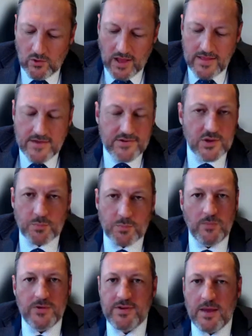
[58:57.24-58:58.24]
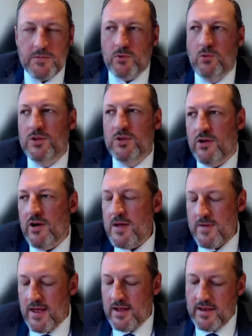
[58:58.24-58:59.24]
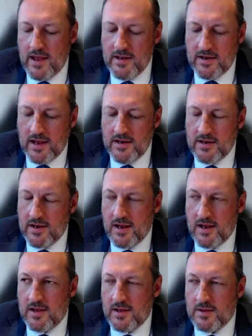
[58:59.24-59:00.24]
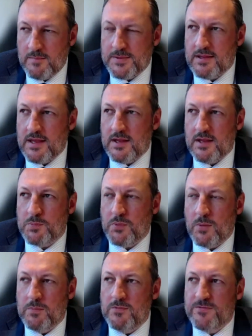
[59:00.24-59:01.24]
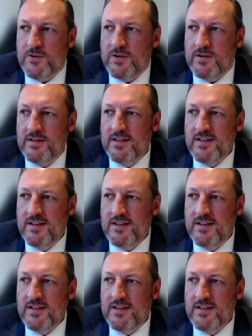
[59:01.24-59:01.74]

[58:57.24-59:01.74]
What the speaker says: Look, and this is a problem. This happens all the time, and particularly it's a problem for